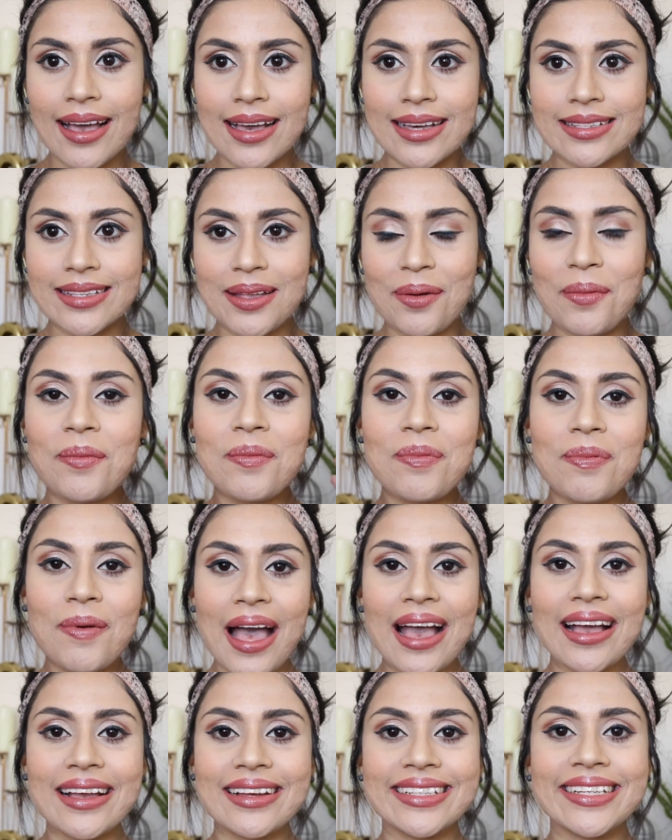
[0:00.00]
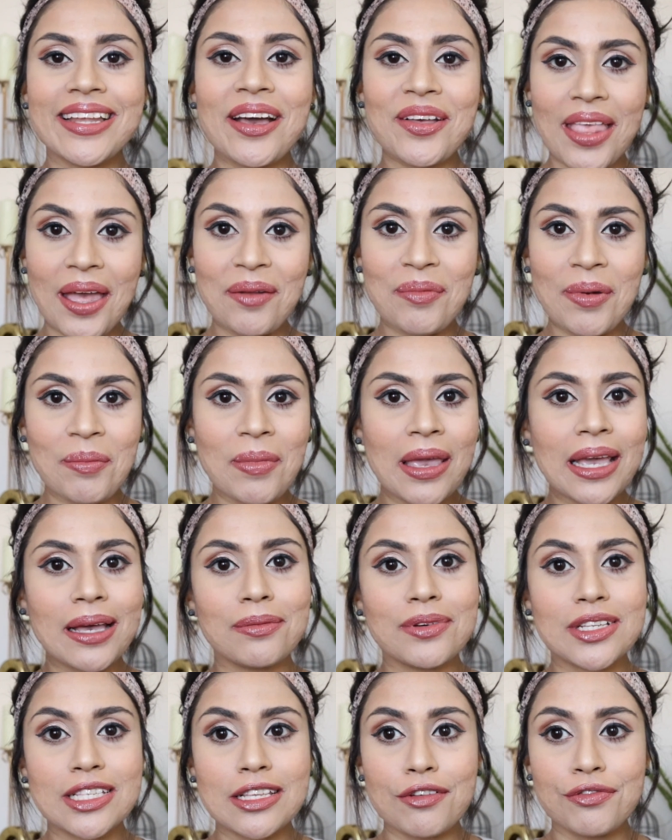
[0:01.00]
guys, I'm back. Now that my
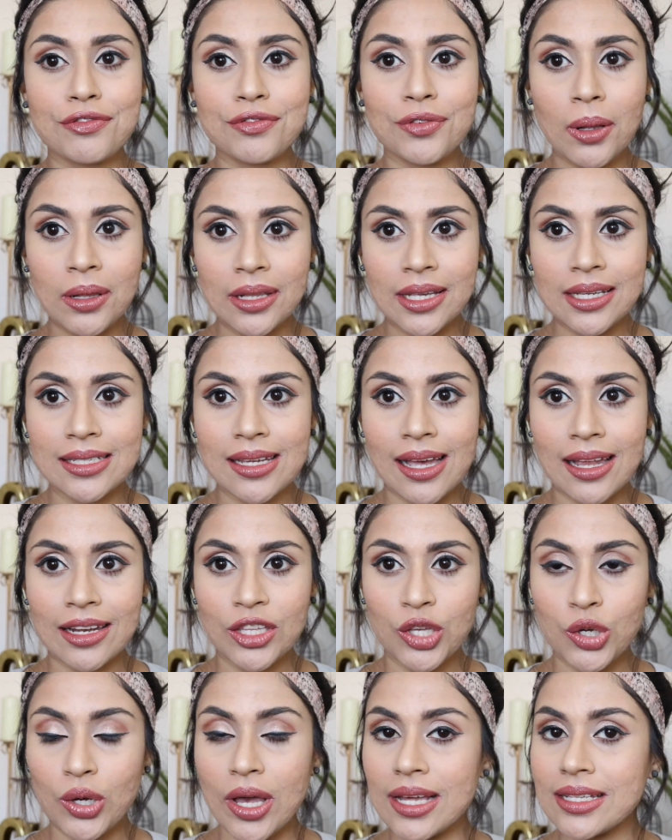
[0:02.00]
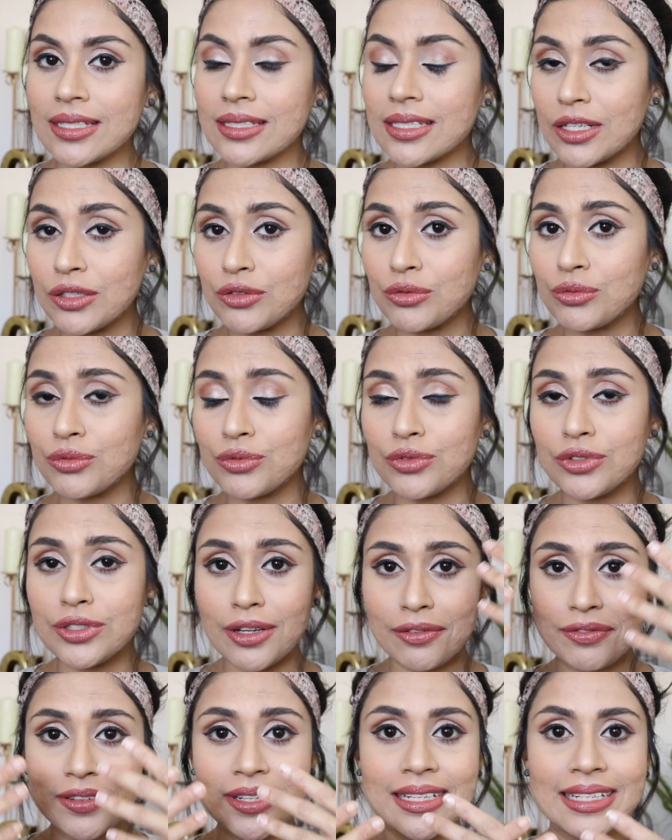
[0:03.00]
makeup is fully done, you guys can
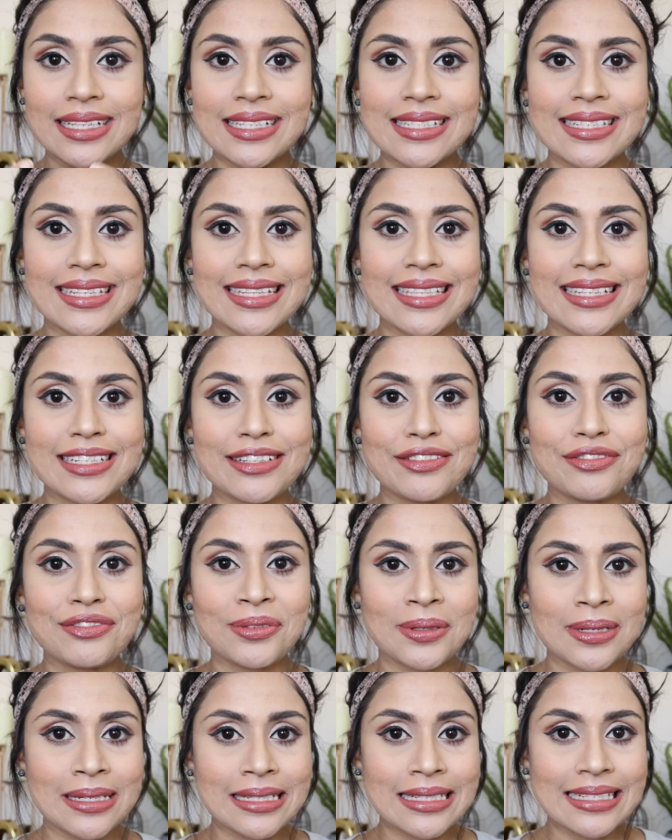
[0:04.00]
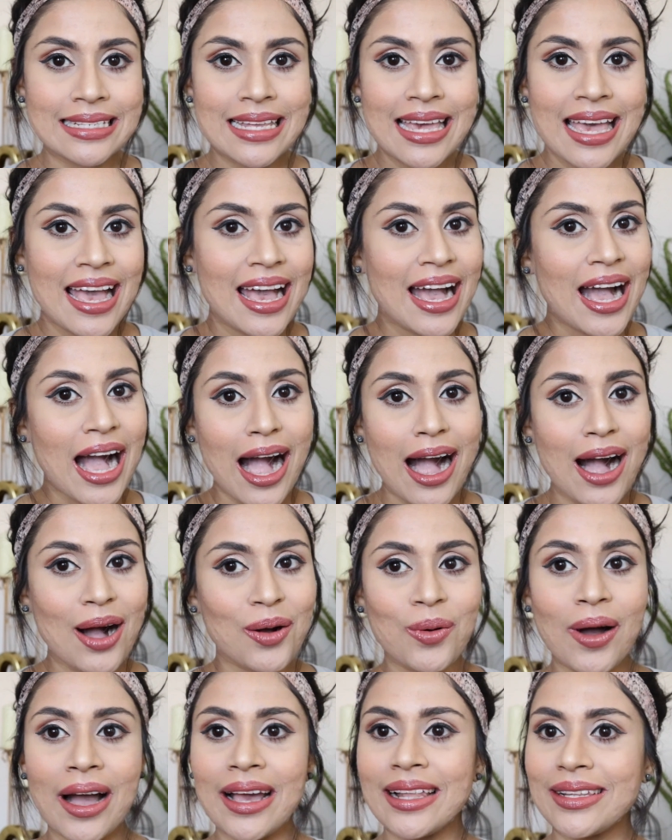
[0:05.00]
definitely see the difference,
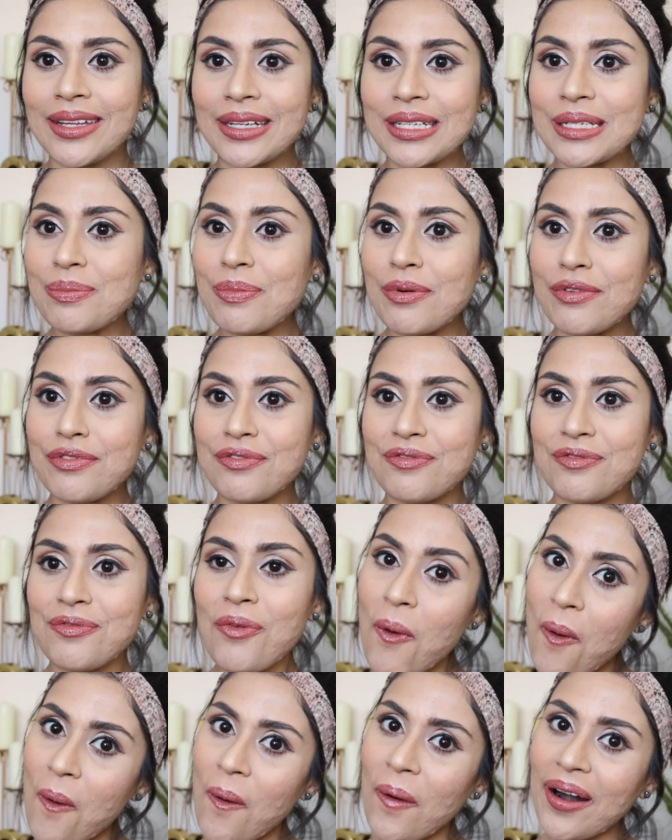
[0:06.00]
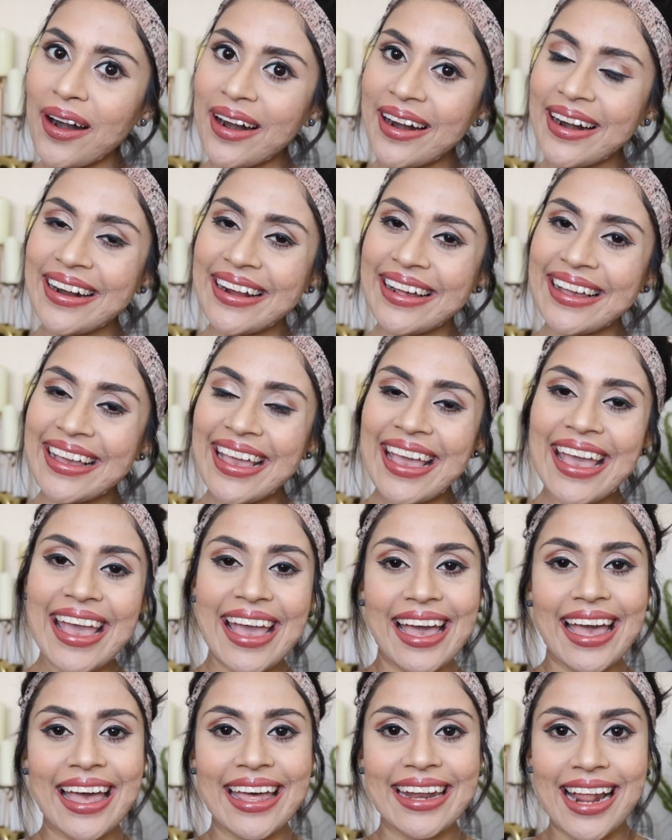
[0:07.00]
how I looked before
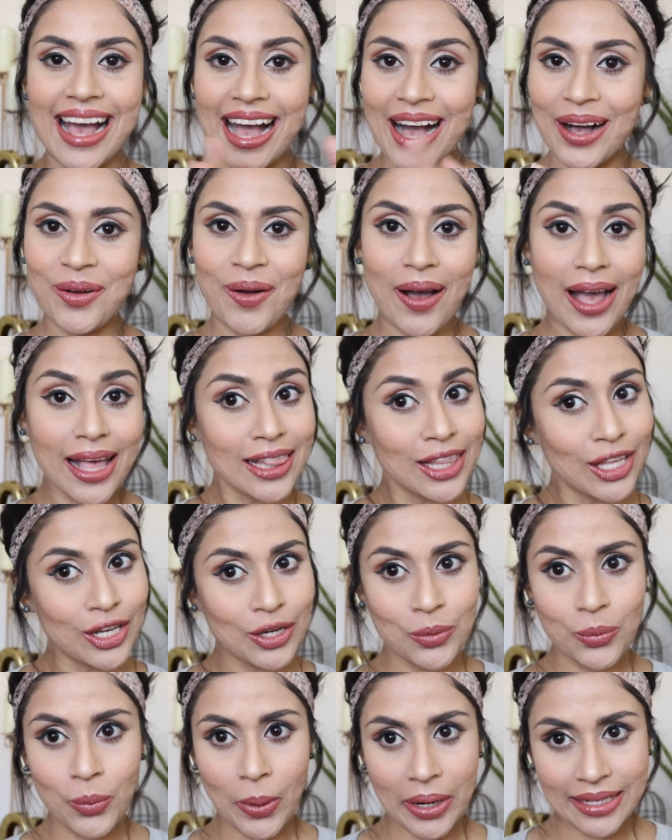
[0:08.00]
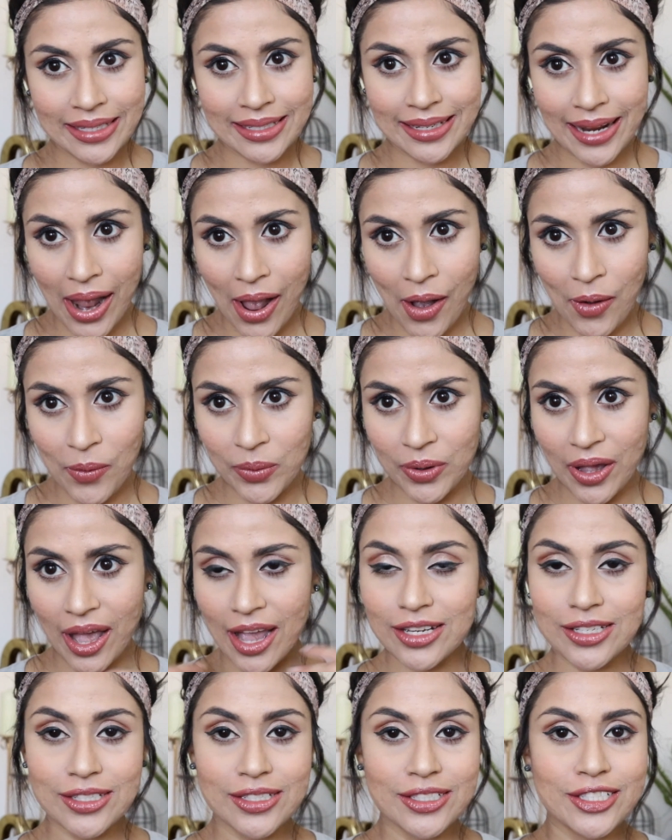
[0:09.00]
and how I look right now.
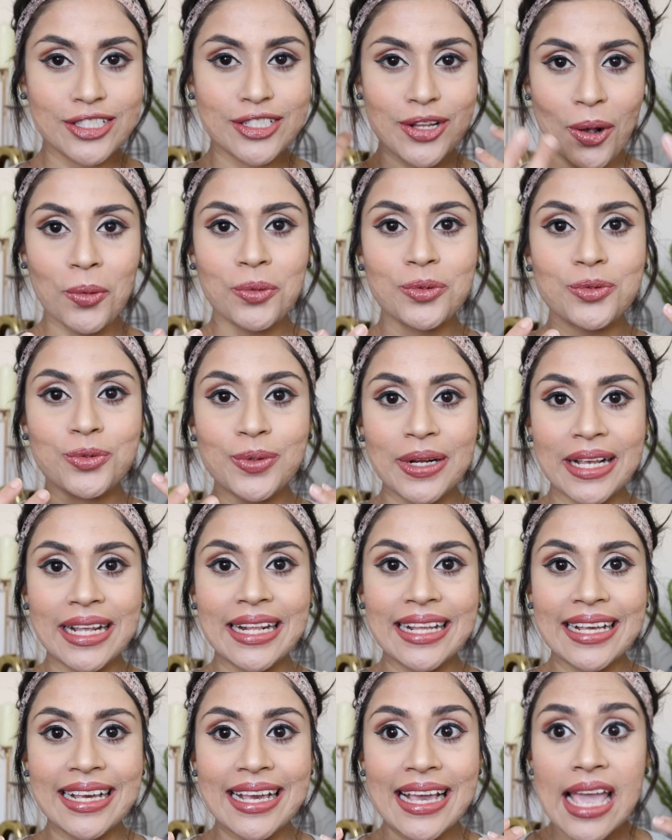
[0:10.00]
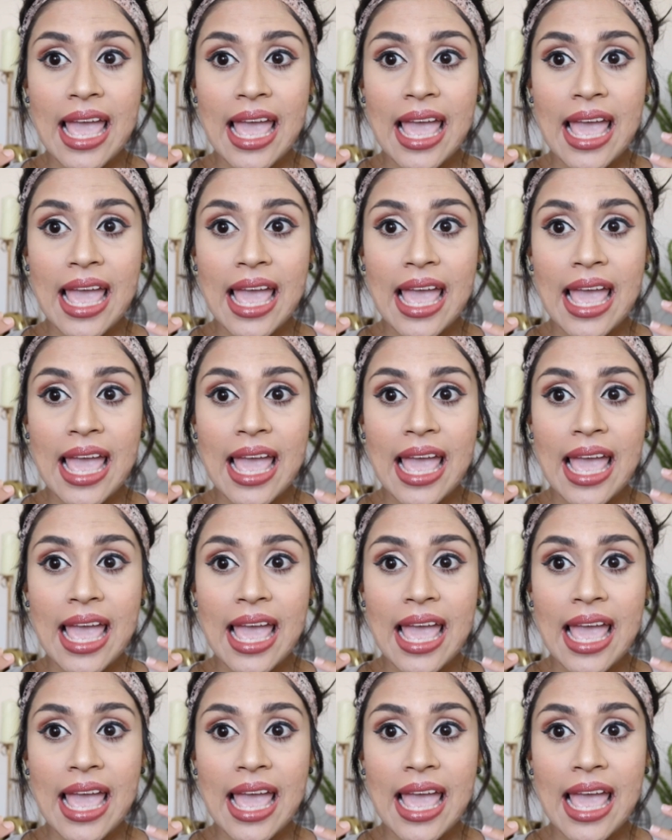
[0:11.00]
I don't really